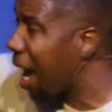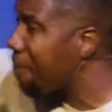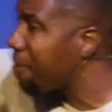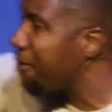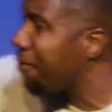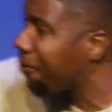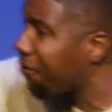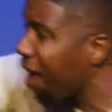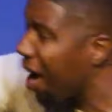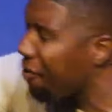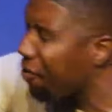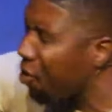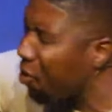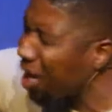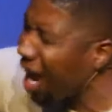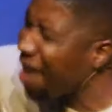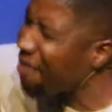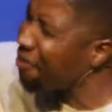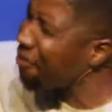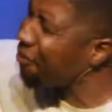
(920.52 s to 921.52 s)
I be faithful
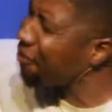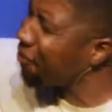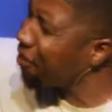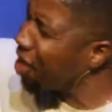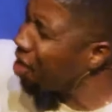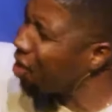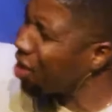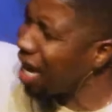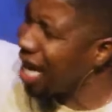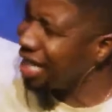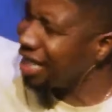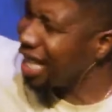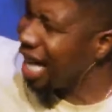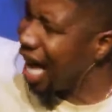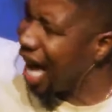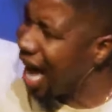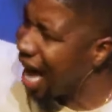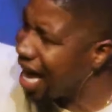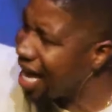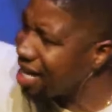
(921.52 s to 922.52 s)
when I feel like the
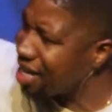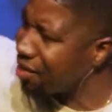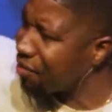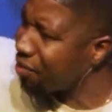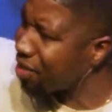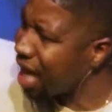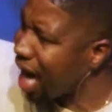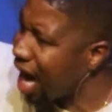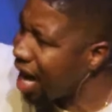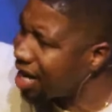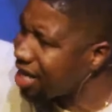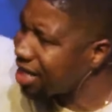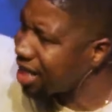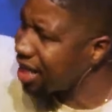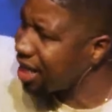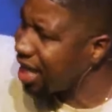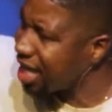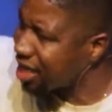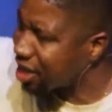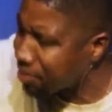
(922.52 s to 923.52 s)
hand of God is
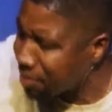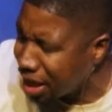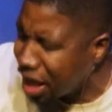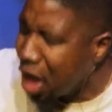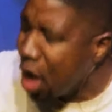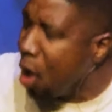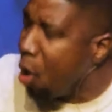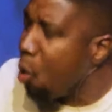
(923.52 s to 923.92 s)
against me?